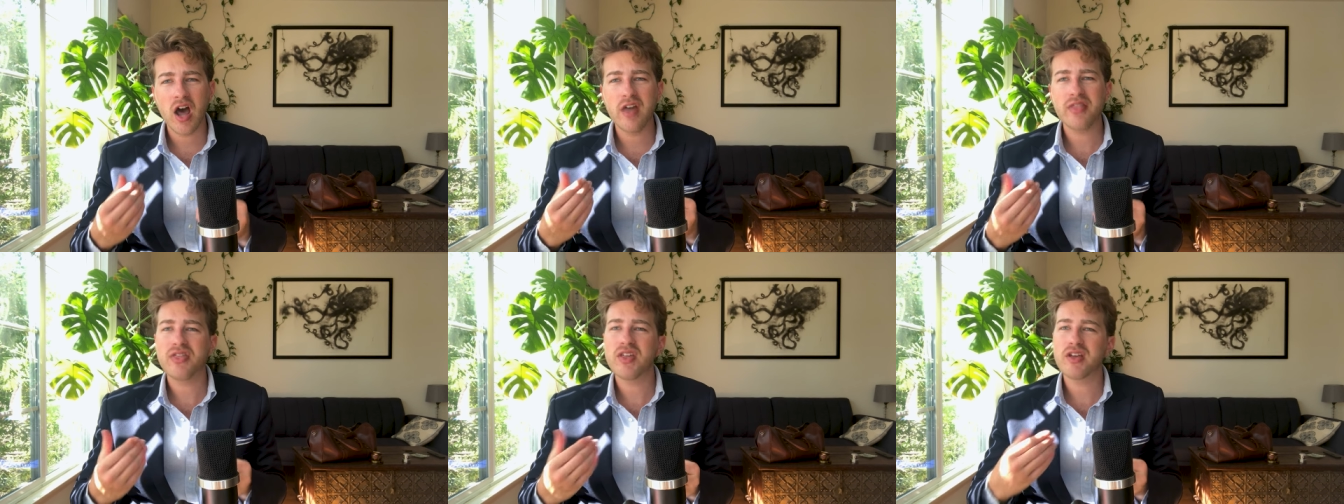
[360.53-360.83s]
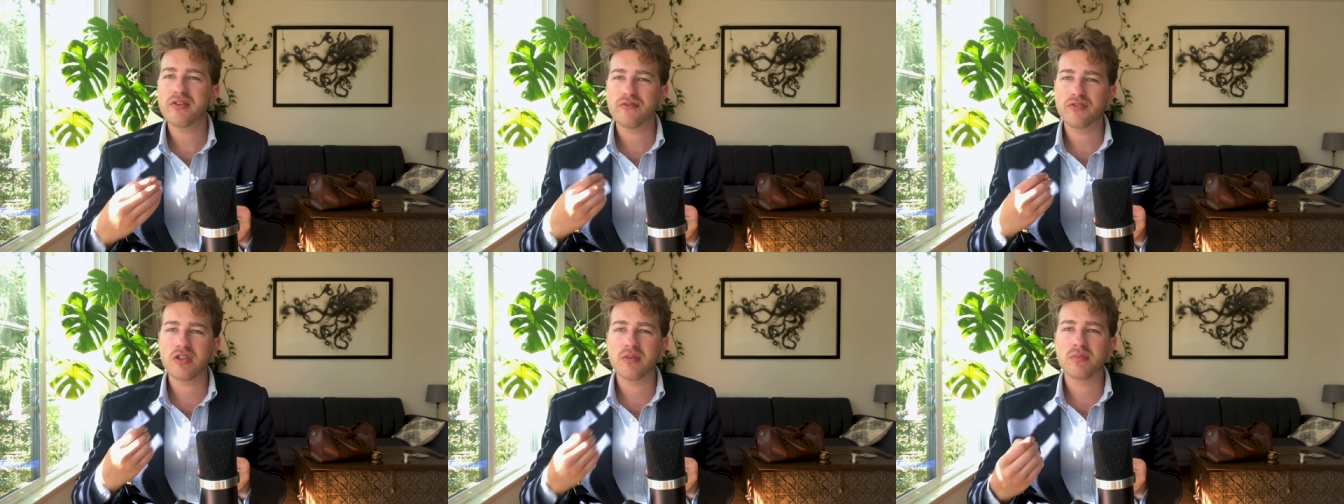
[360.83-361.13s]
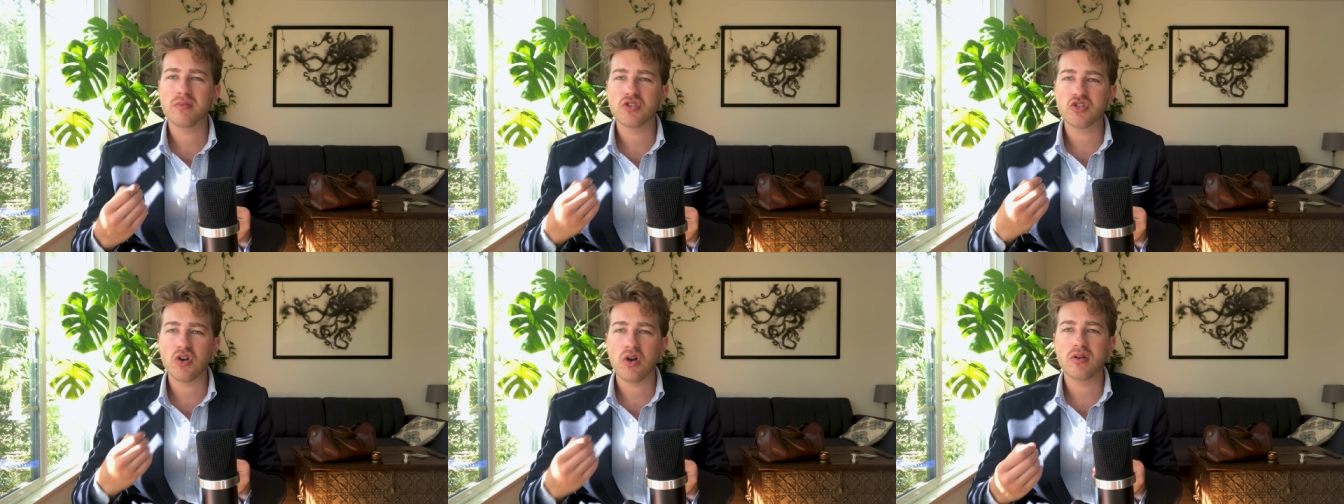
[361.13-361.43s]
I think for the
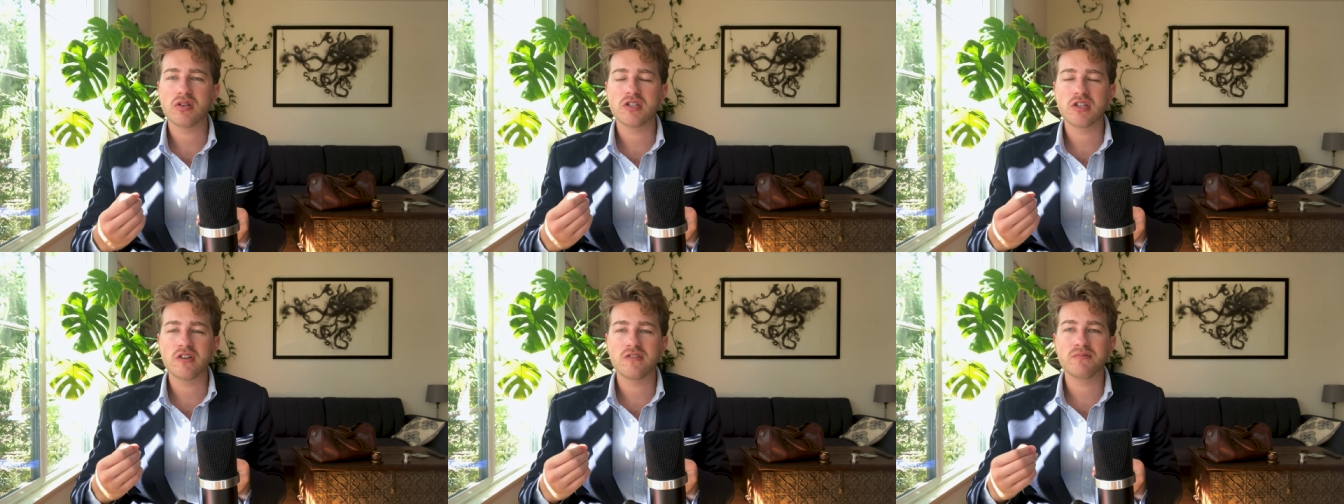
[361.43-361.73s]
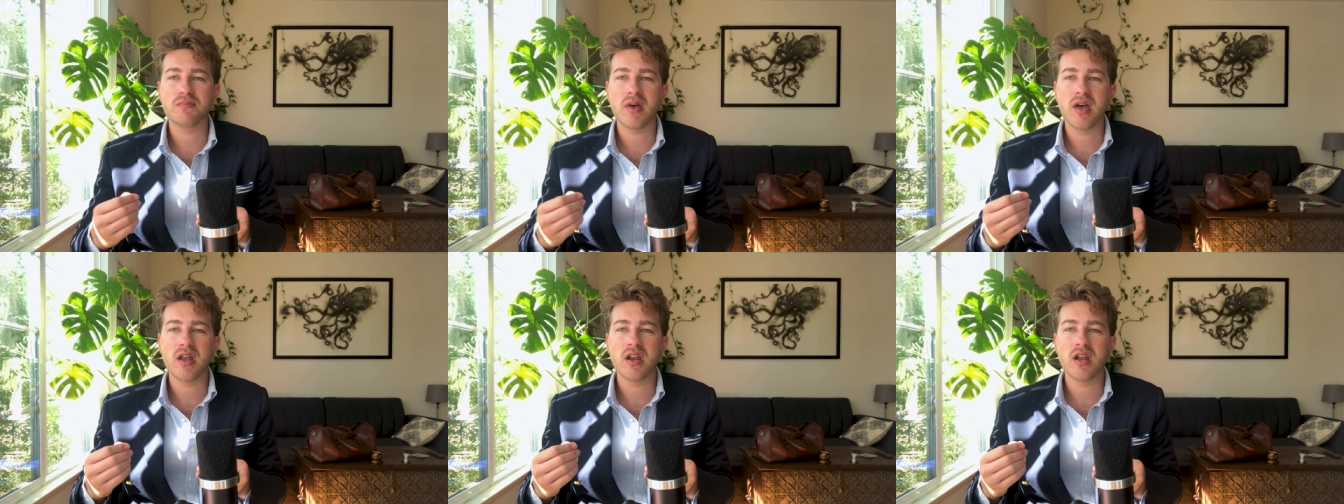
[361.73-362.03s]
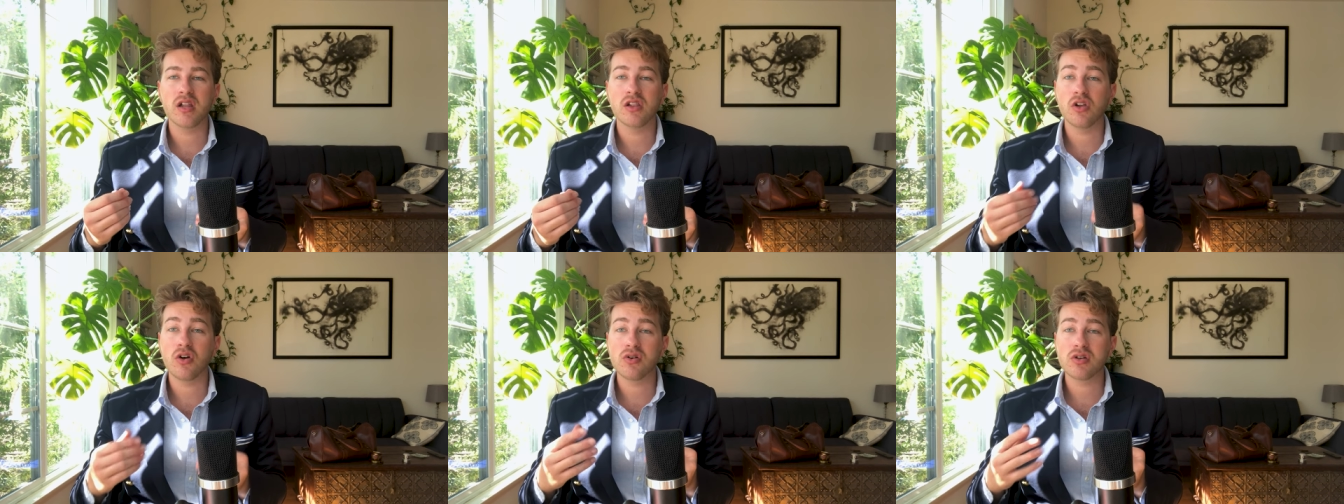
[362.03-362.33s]
majority of men,
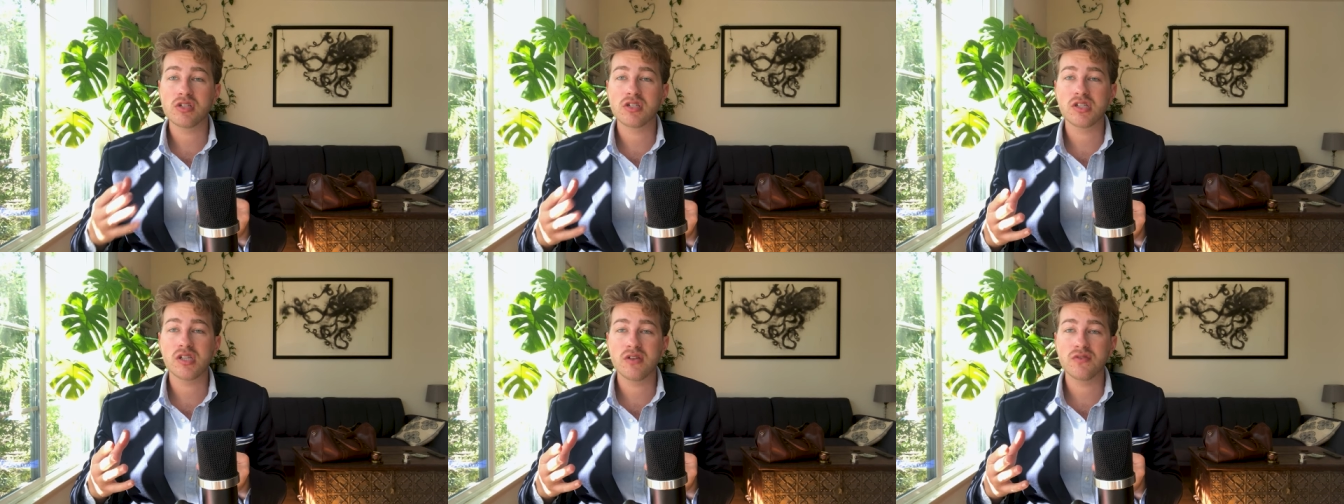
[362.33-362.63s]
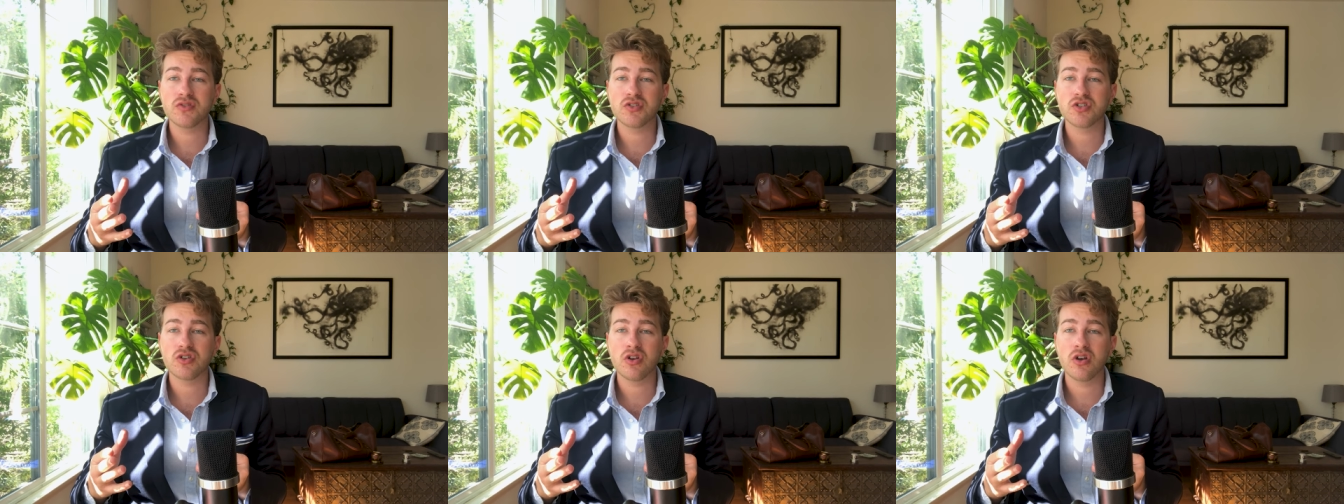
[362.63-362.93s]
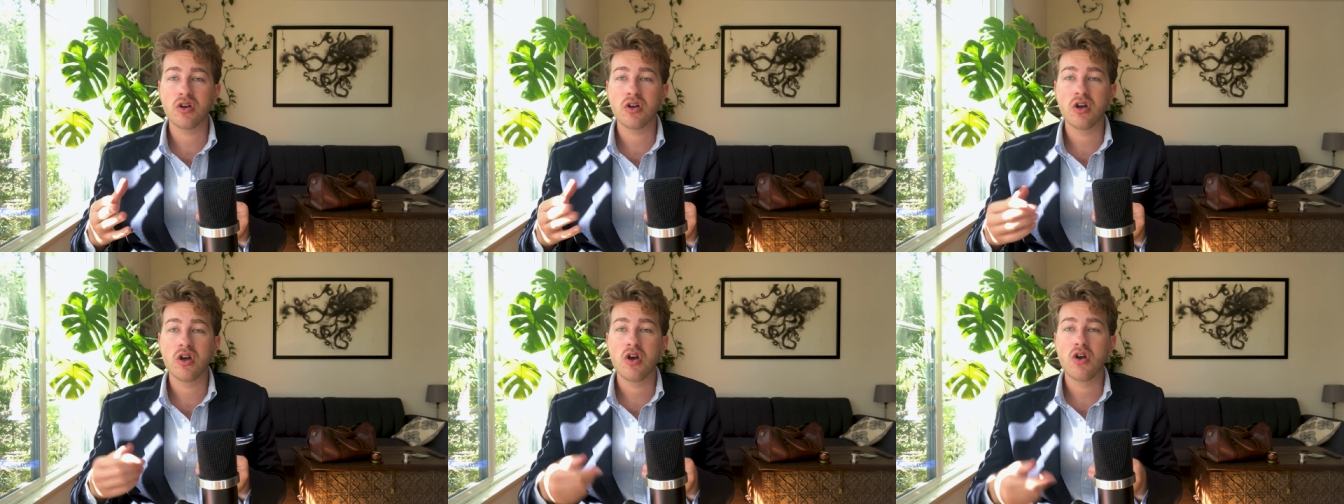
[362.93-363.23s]
a long sleeve
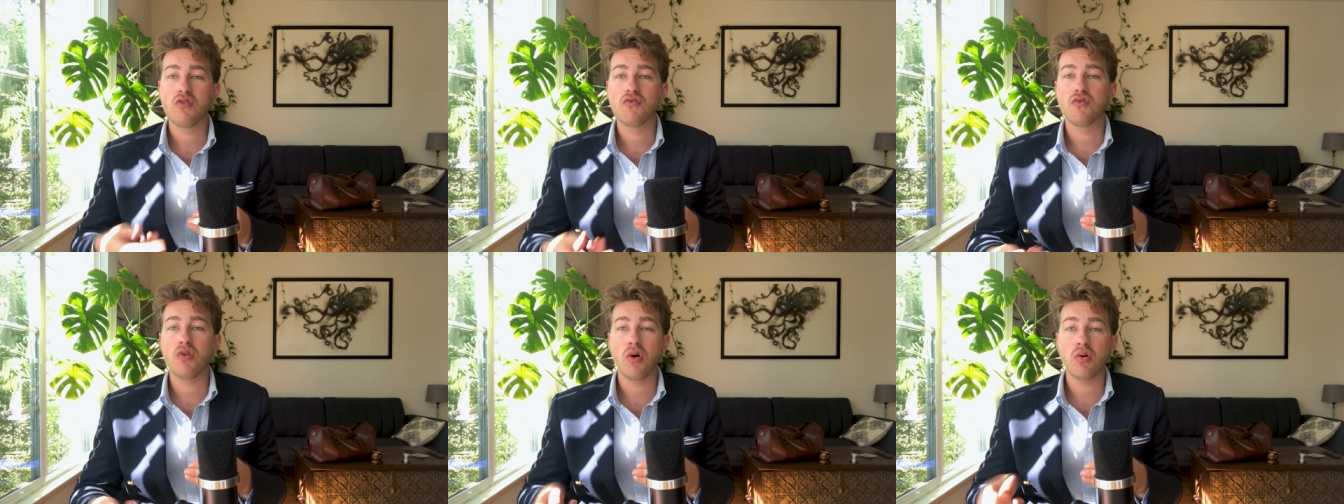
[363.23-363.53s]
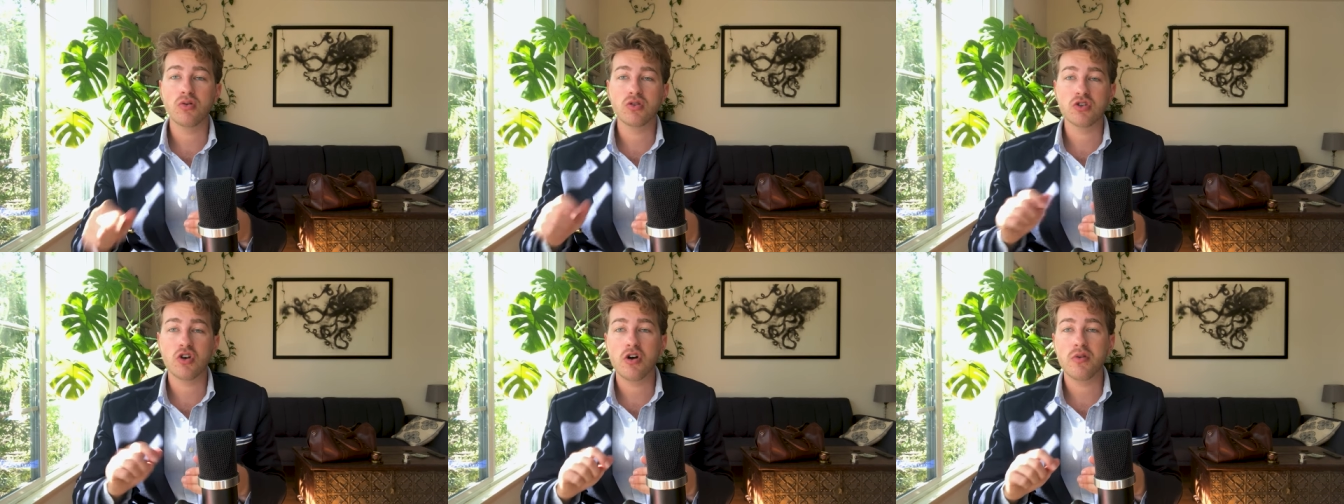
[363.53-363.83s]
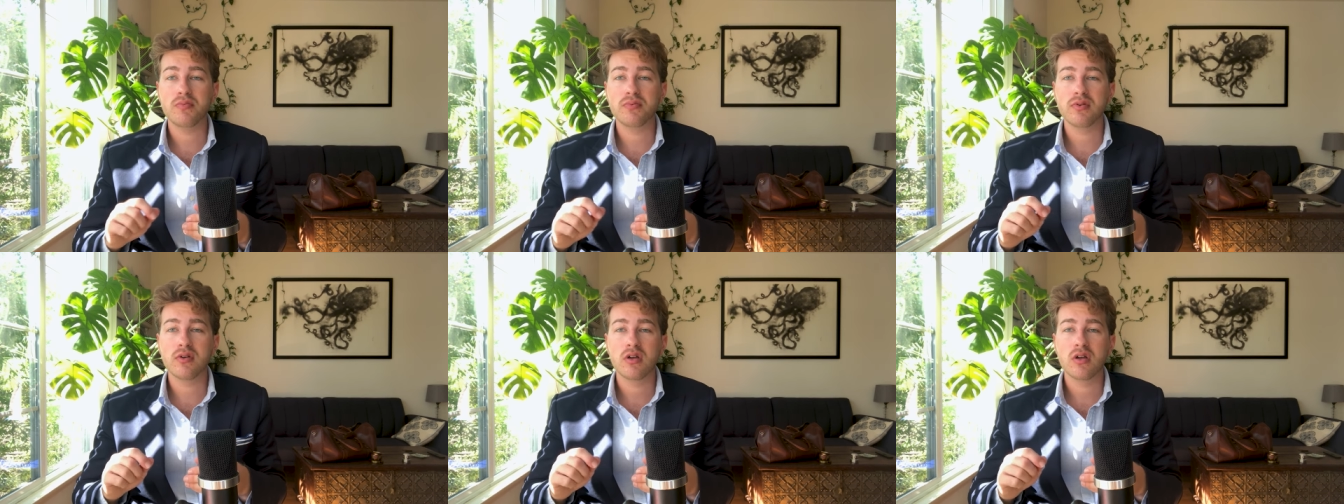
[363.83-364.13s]
shirt rolled
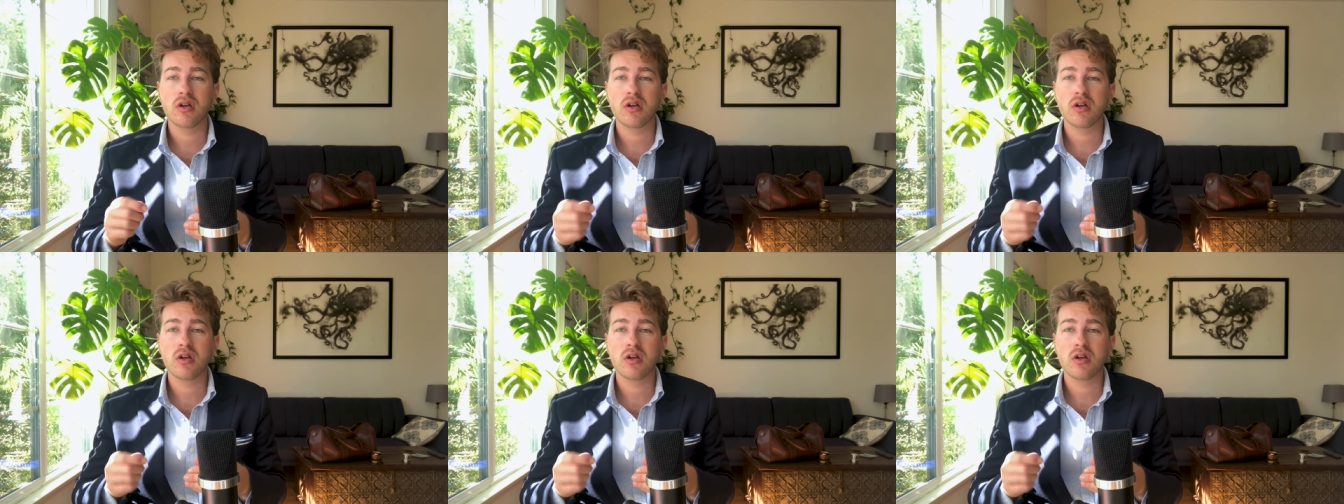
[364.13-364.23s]
up